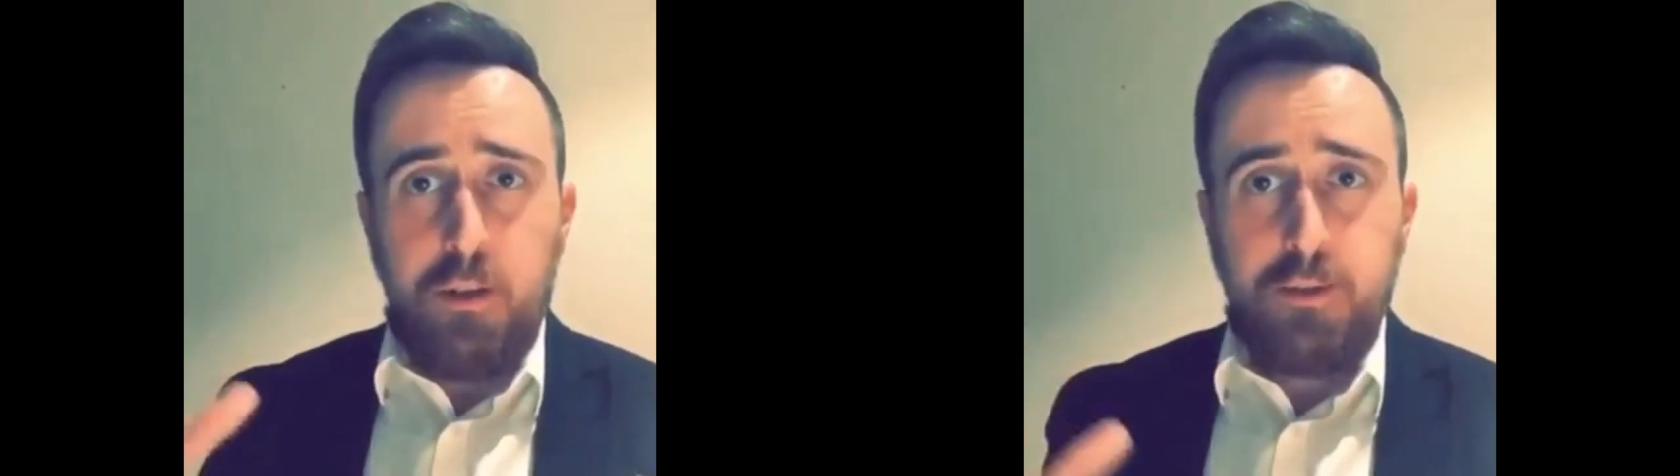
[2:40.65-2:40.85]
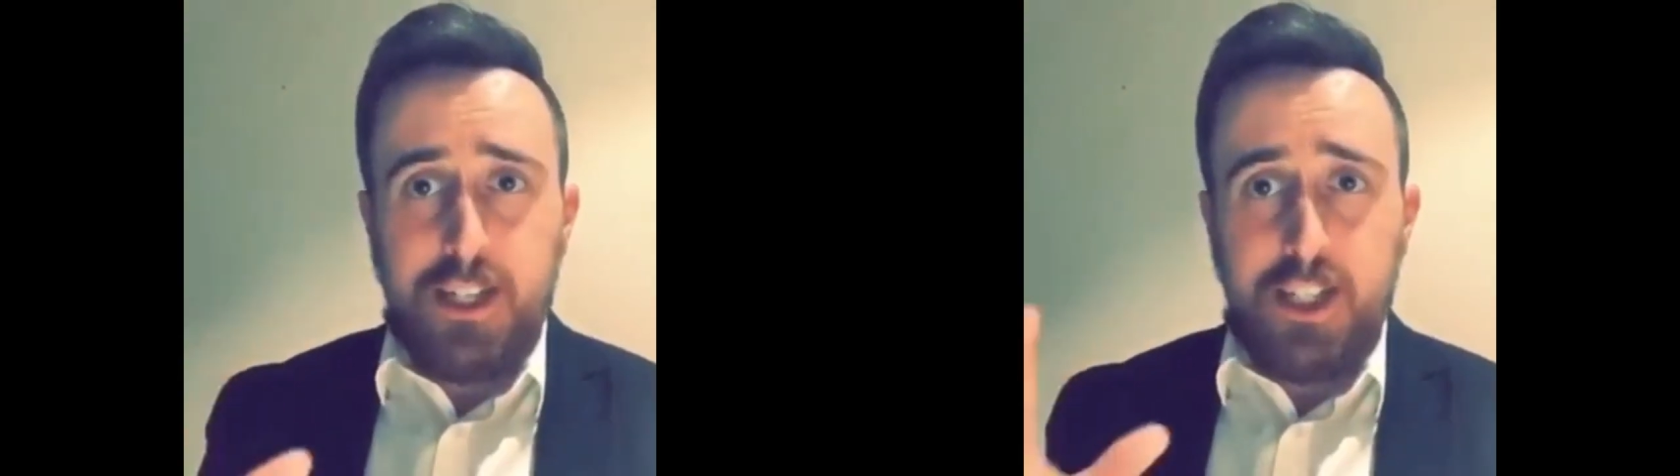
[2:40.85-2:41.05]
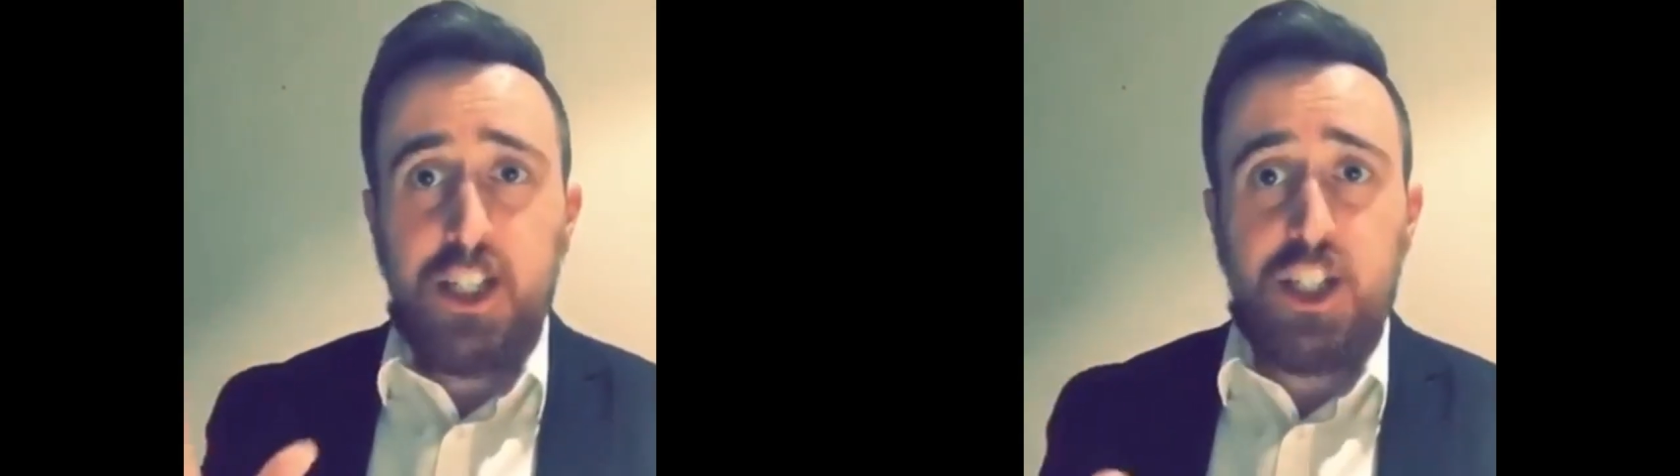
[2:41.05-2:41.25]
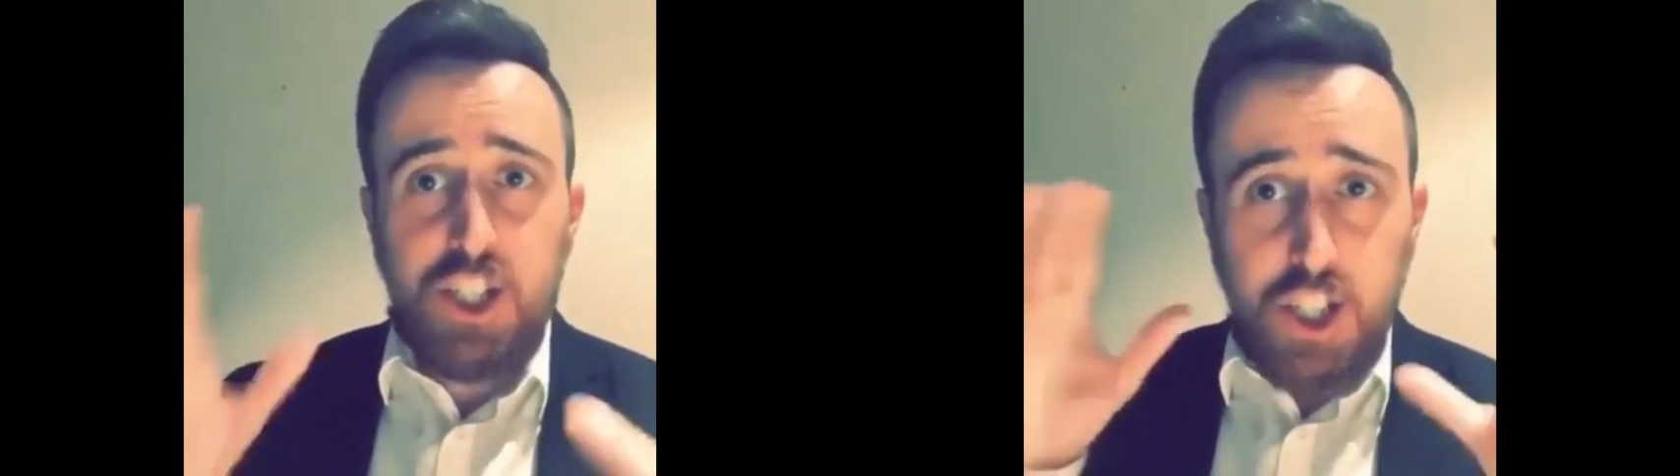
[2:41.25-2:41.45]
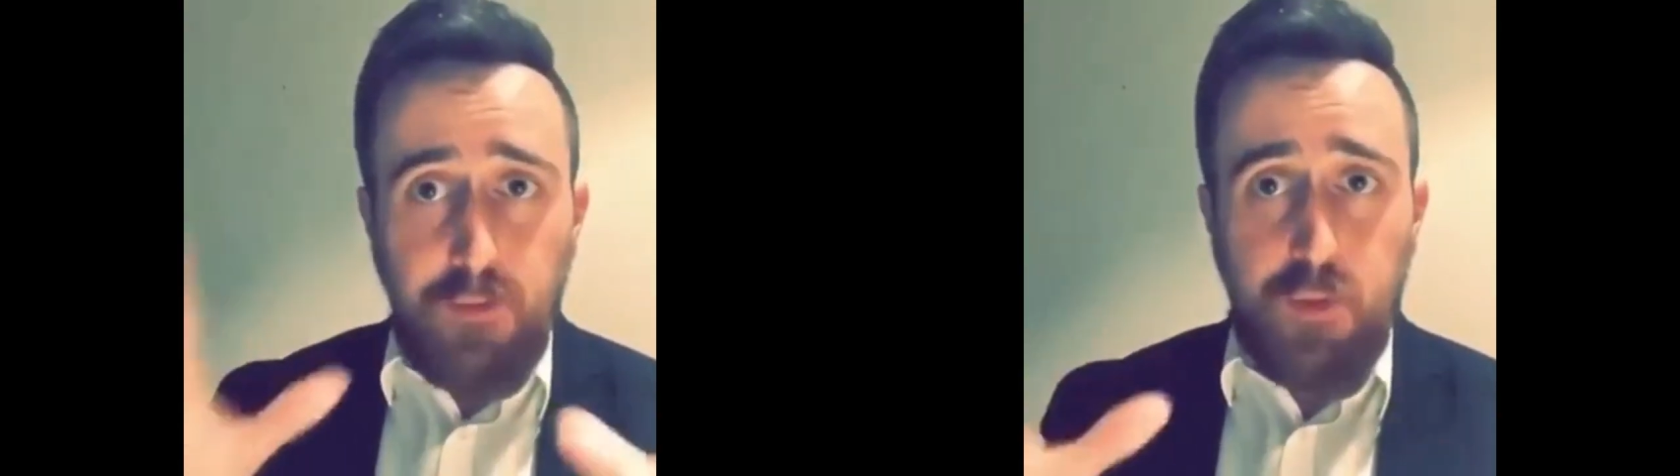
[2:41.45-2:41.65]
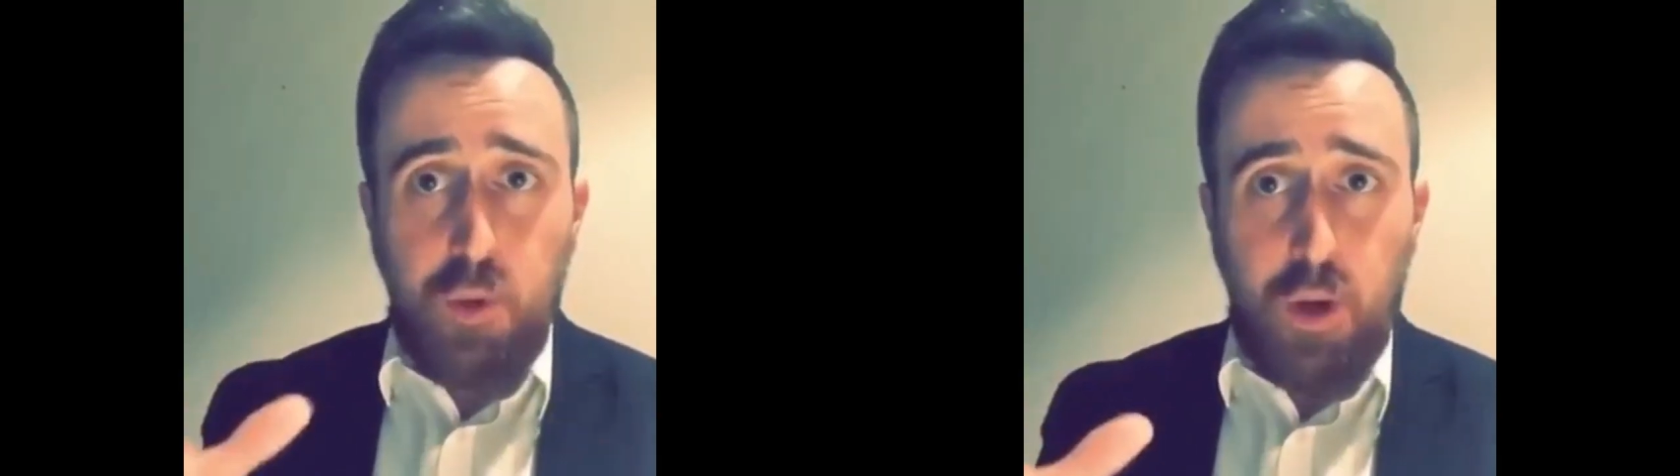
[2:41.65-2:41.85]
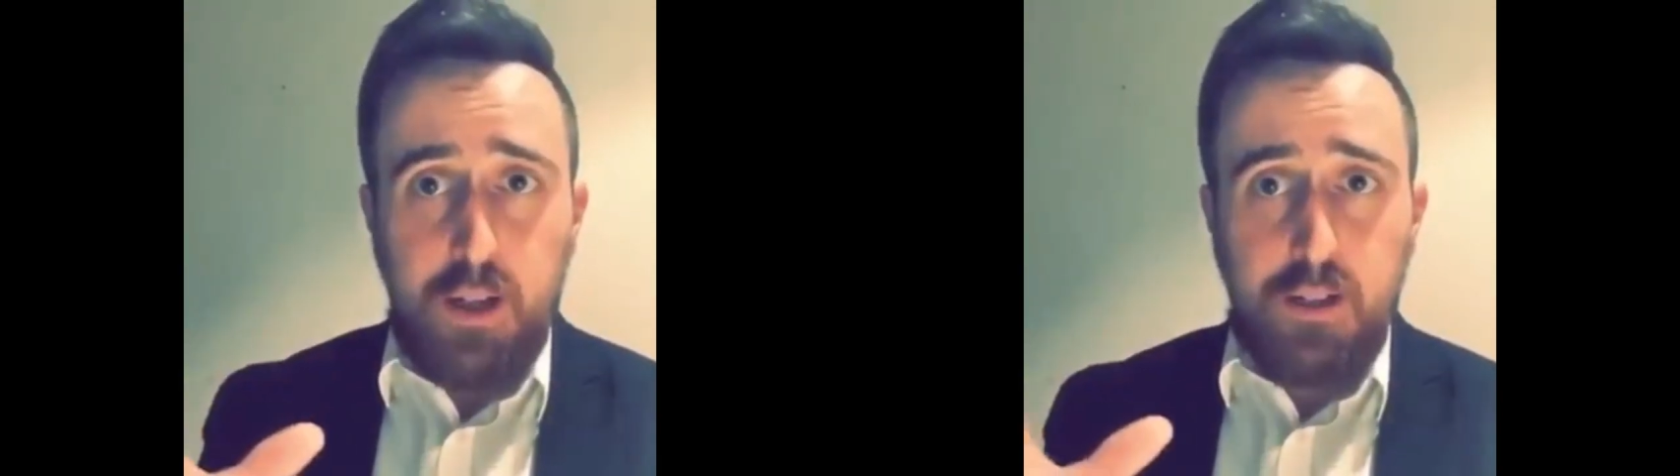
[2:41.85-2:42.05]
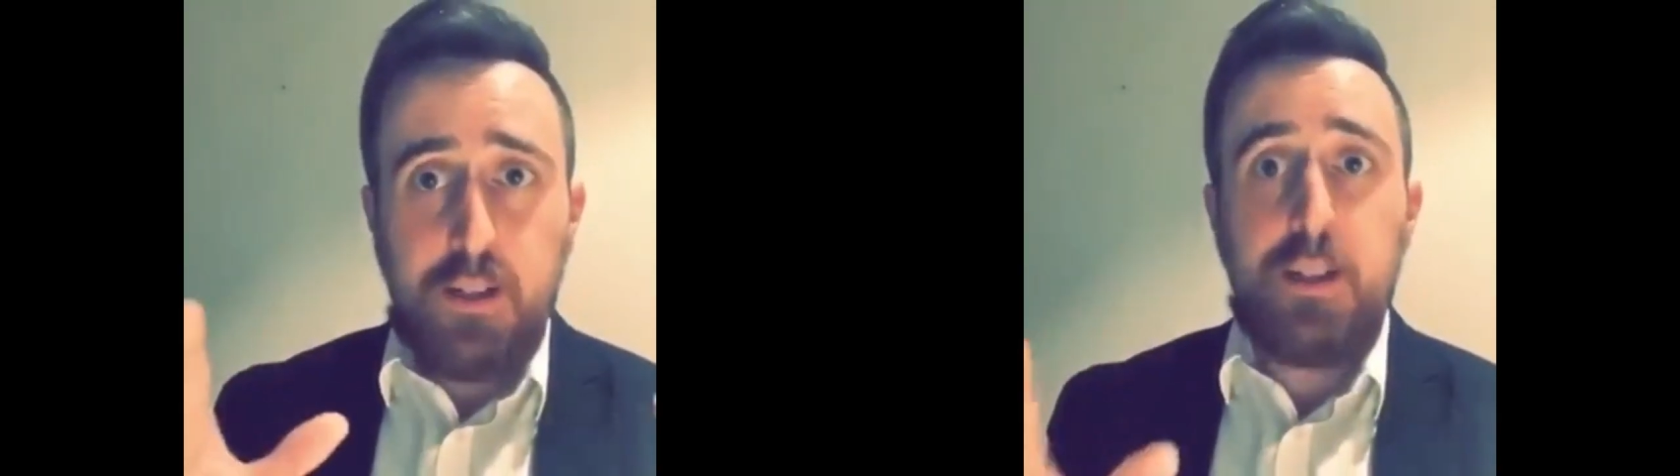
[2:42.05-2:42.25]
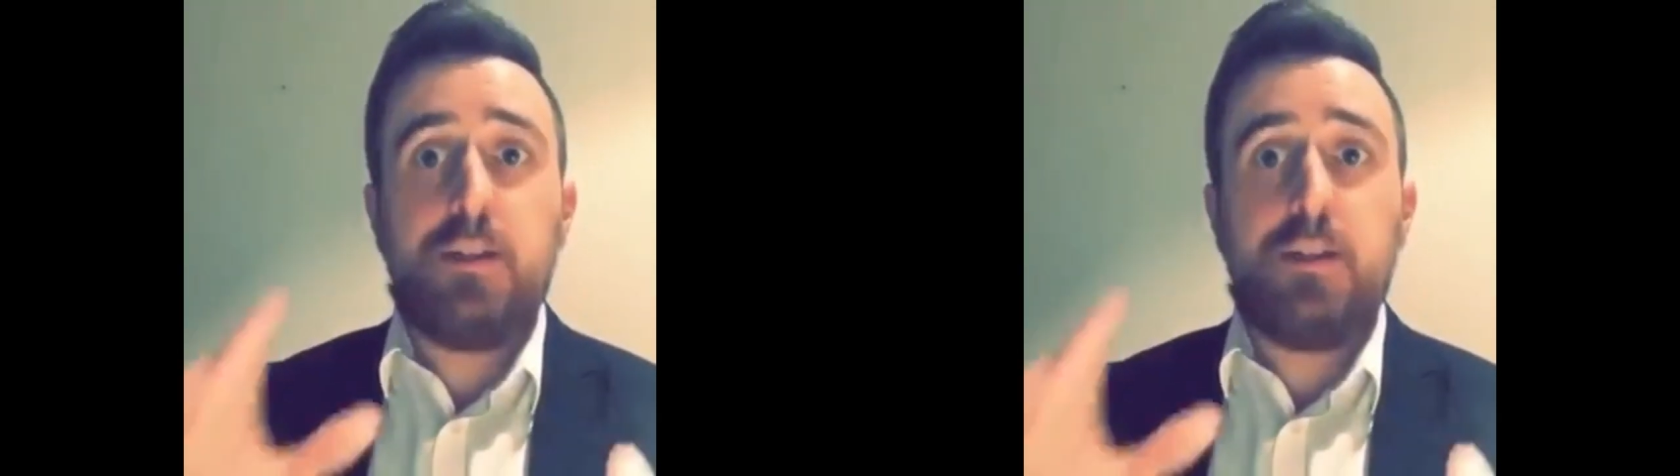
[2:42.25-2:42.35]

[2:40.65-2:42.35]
I was actually shoved twice,